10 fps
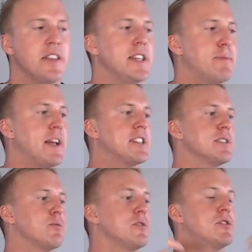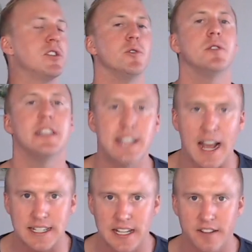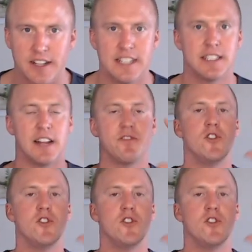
These patients will do these activities and have